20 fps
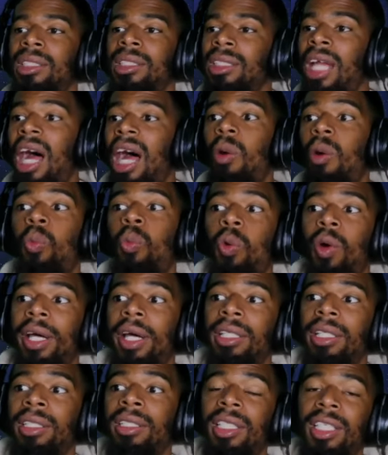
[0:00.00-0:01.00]
Not
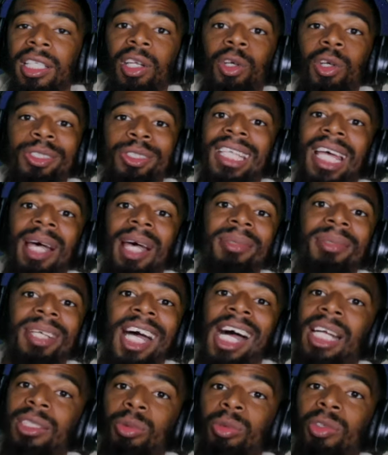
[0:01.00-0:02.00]
one of those top
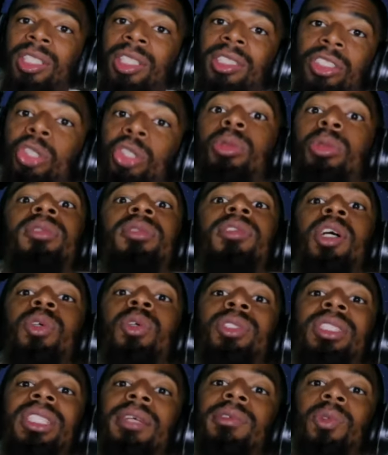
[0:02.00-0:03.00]
guys won two of
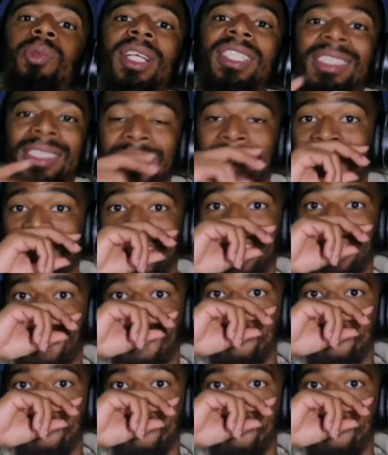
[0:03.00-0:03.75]
those seven races.